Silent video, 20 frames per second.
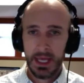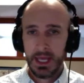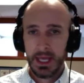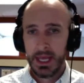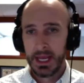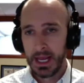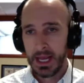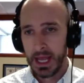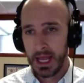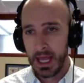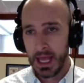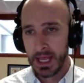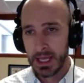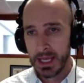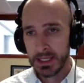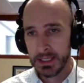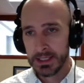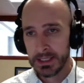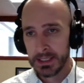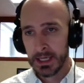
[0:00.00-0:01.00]

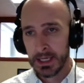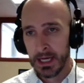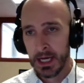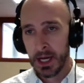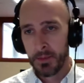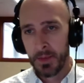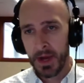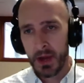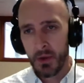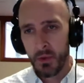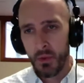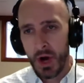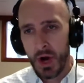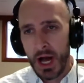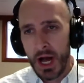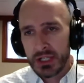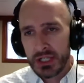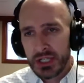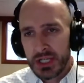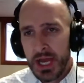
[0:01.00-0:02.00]
And I
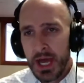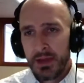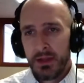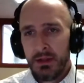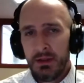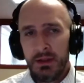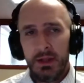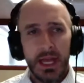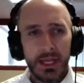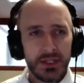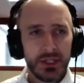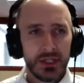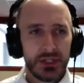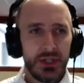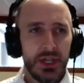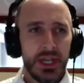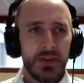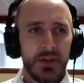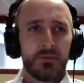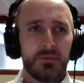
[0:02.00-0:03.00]
watched how the
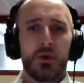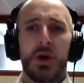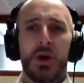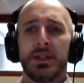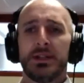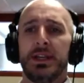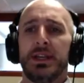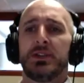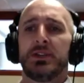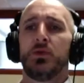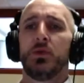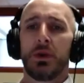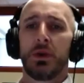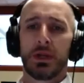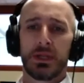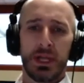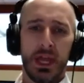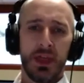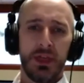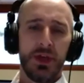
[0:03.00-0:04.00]
legislative process
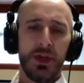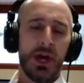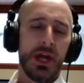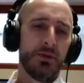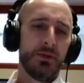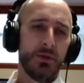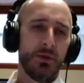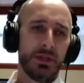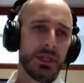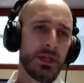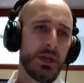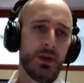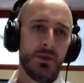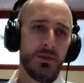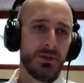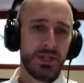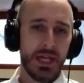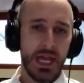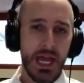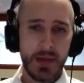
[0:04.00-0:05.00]
worked, and I thought it
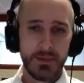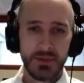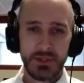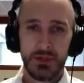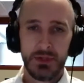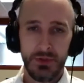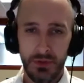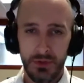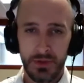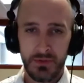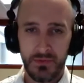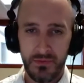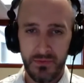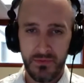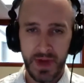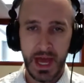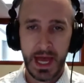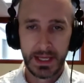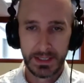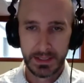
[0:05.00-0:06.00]
was absolutely
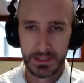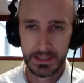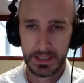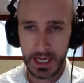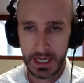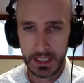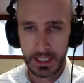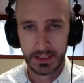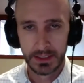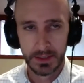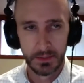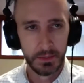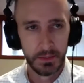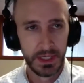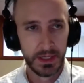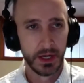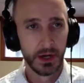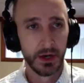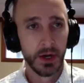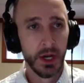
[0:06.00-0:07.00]
fascinating to
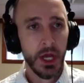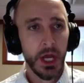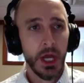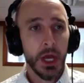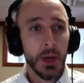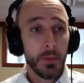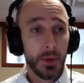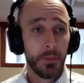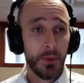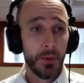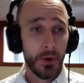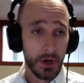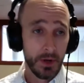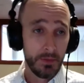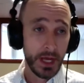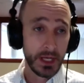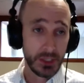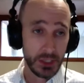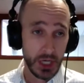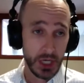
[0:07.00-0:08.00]
be there. But part of
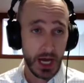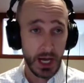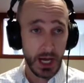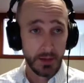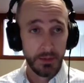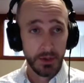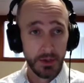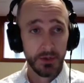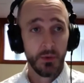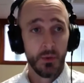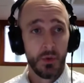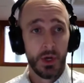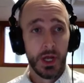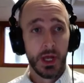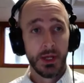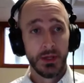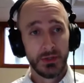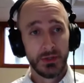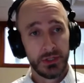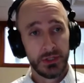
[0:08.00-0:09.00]
my job
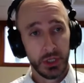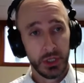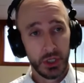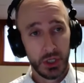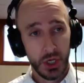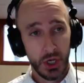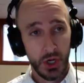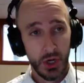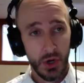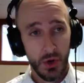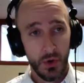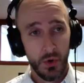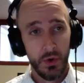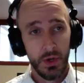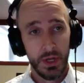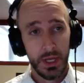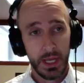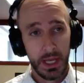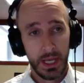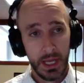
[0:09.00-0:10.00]
was to
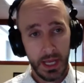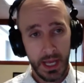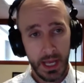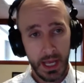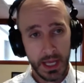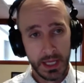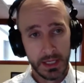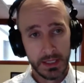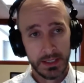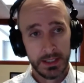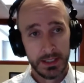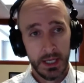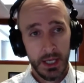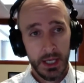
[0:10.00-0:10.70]
go and